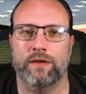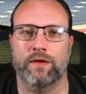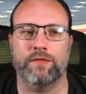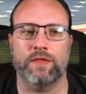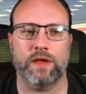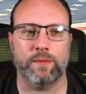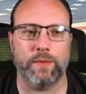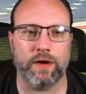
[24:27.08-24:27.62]
of the
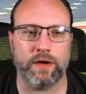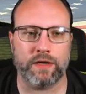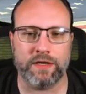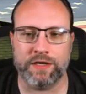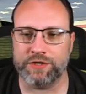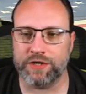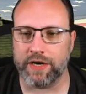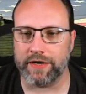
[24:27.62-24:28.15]
American
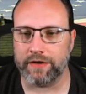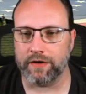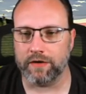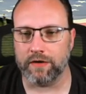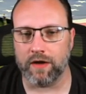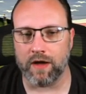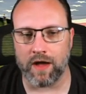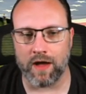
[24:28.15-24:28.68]

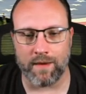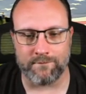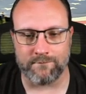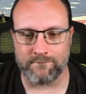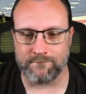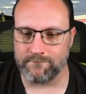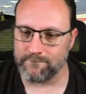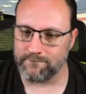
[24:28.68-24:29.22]
Hitchhiker.
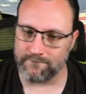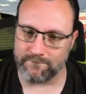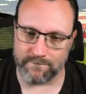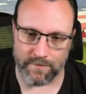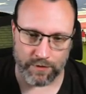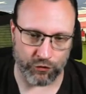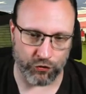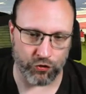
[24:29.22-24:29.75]

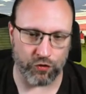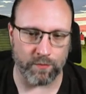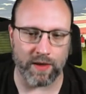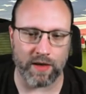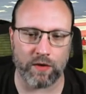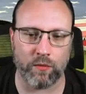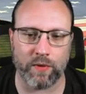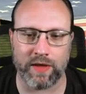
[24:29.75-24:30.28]
2
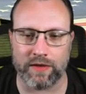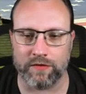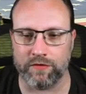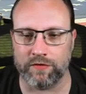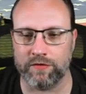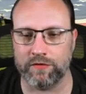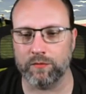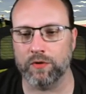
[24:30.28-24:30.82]
big
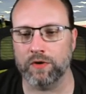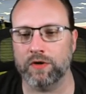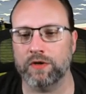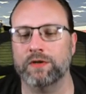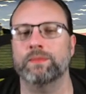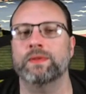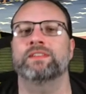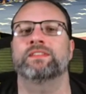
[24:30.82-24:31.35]
wins. We're going to
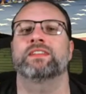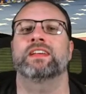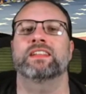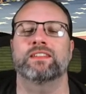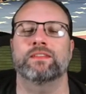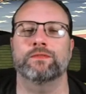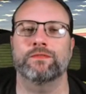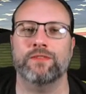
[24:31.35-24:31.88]
be seeing
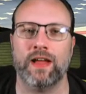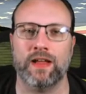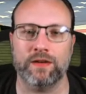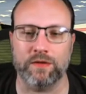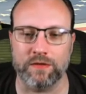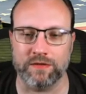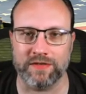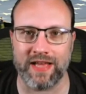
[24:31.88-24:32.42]
some
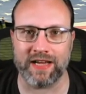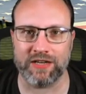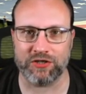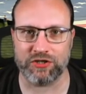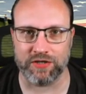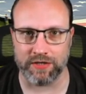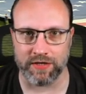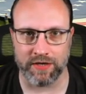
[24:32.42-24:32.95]
finals
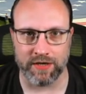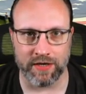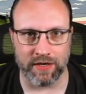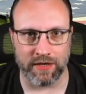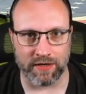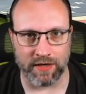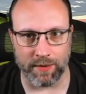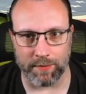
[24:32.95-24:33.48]
action
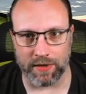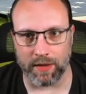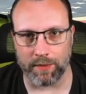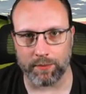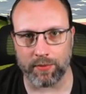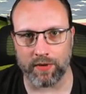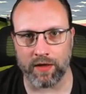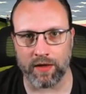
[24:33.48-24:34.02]
coming up.
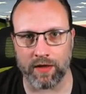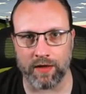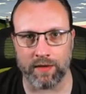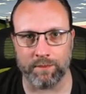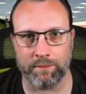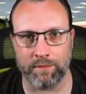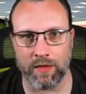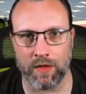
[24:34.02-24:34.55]

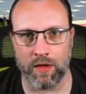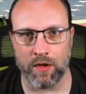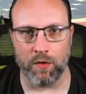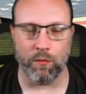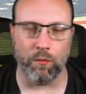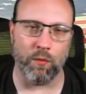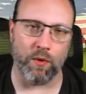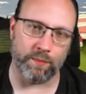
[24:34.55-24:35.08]

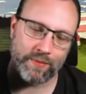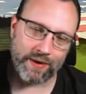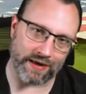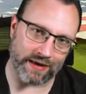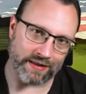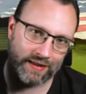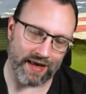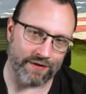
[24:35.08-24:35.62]
One big
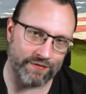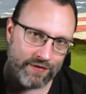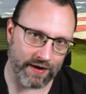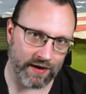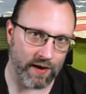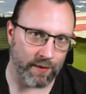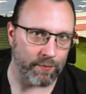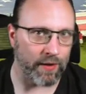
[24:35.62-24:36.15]
in the FA
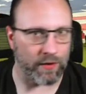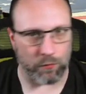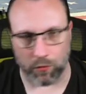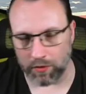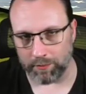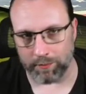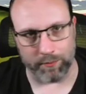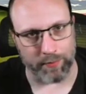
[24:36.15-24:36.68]
Cup and
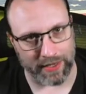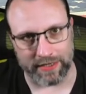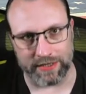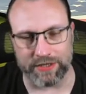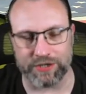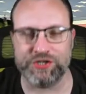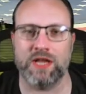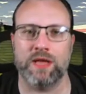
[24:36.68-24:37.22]
one big in the
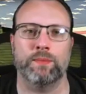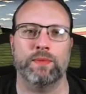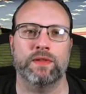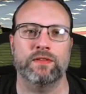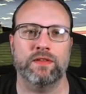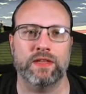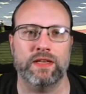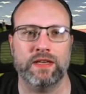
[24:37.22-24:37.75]

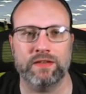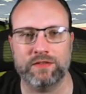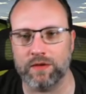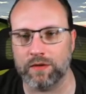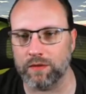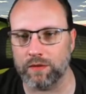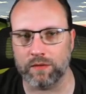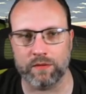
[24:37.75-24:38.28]
Champions League.
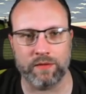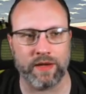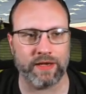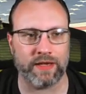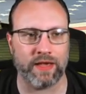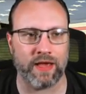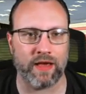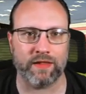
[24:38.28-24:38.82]
So, heck
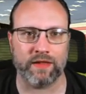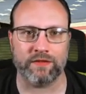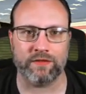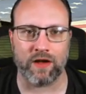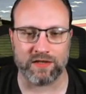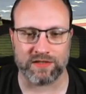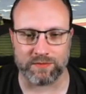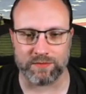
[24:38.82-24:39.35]
yeah, that's
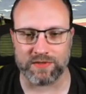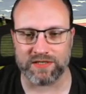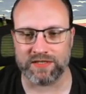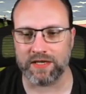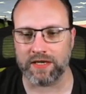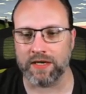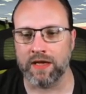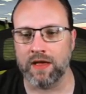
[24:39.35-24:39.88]
awesome to
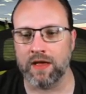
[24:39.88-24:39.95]
see.